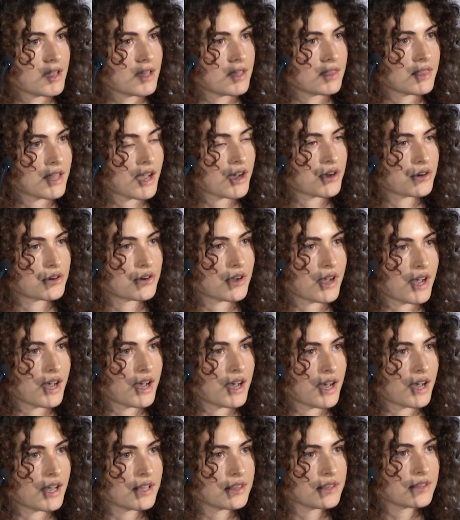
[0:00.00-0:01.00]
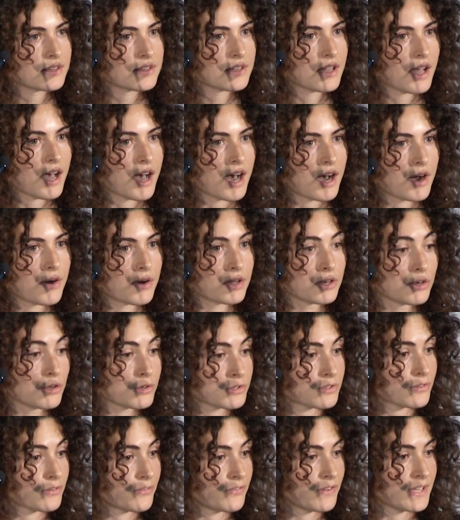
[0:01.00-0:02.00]
Now, under our
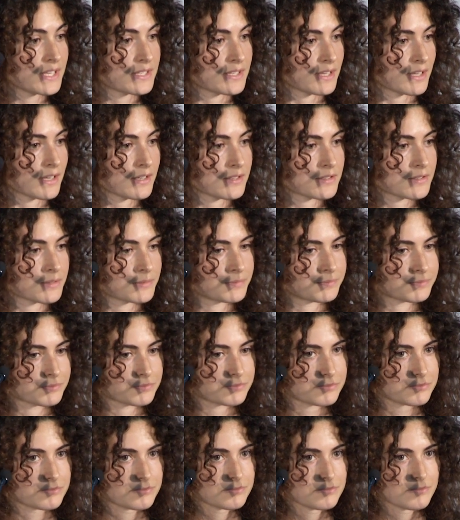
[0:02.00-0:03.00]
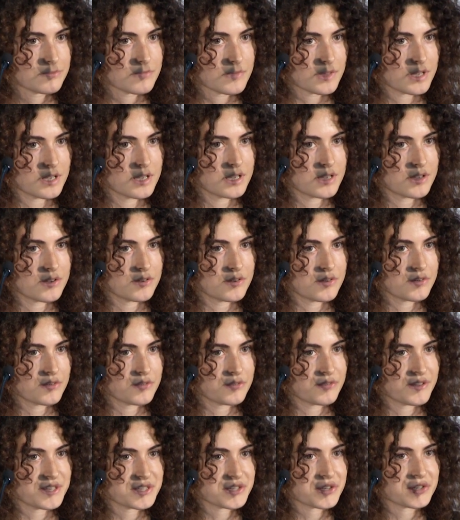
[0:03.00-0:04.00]
laws of physics,
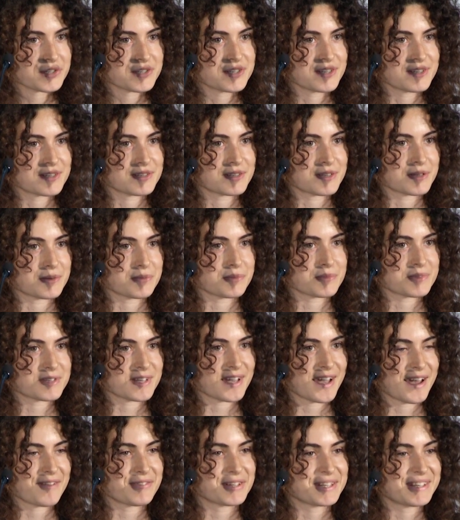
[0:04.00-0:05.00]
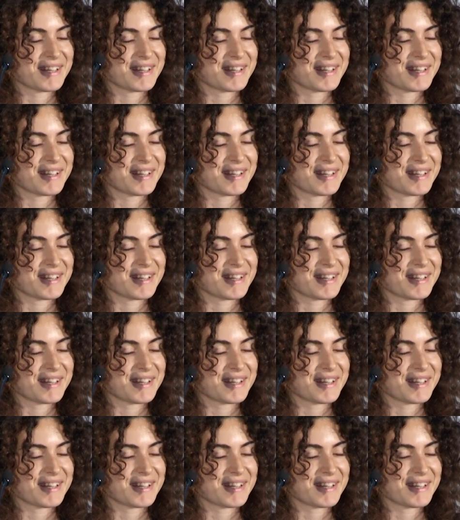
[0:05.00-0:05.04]
physical systems have a